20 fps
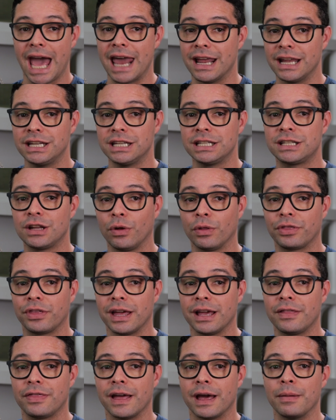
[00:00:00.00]
And I just don't
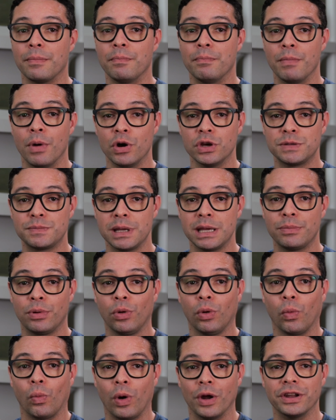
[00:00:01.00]
think that most
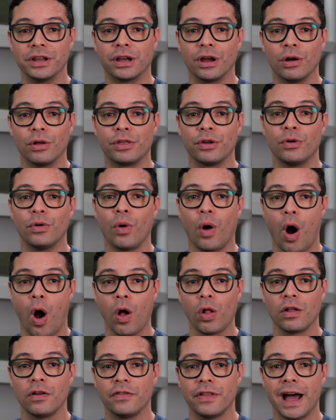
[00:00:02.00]
people want to go through
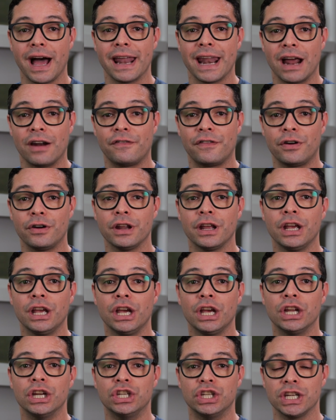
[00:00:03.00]
all of that effort
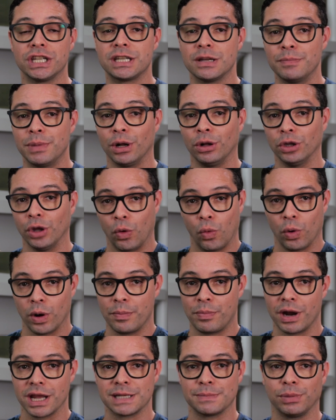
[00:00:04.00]
just to build a
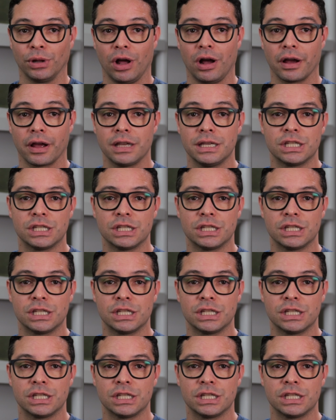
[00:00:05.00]
WordPress blog.